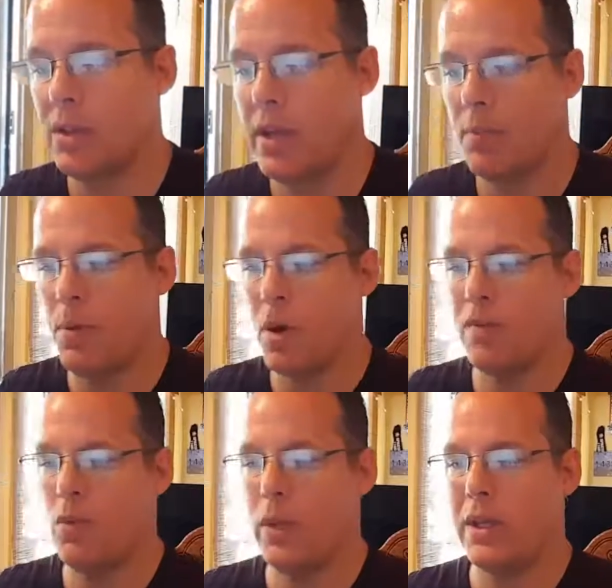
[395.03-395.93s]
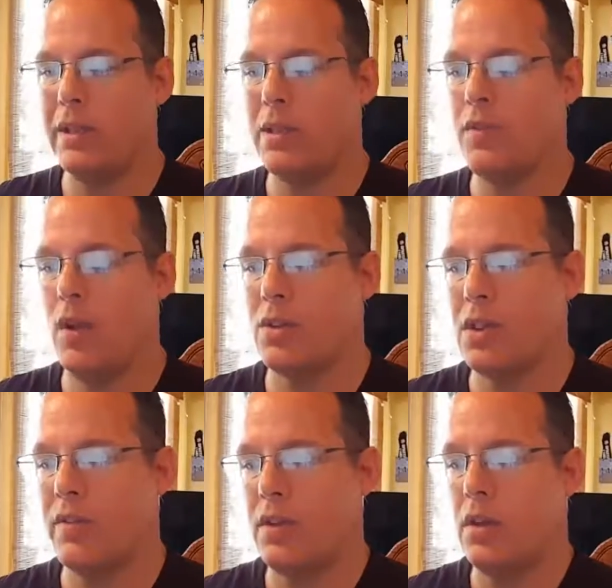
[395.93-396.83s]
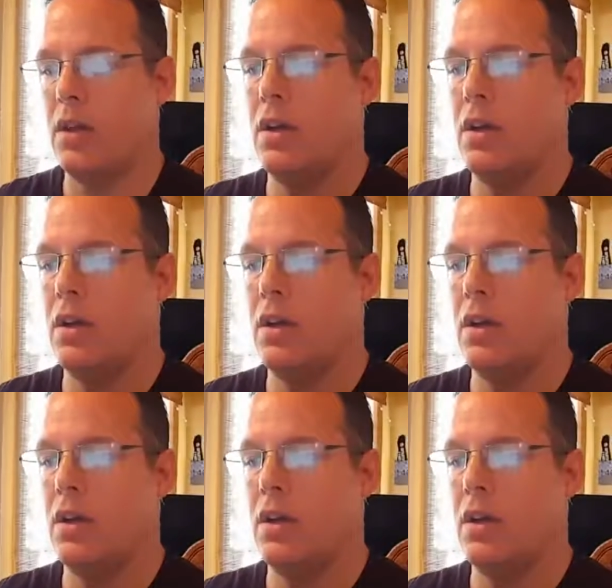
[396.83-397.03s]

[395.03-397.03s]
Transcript: today are part of the Wikileaks Vault 7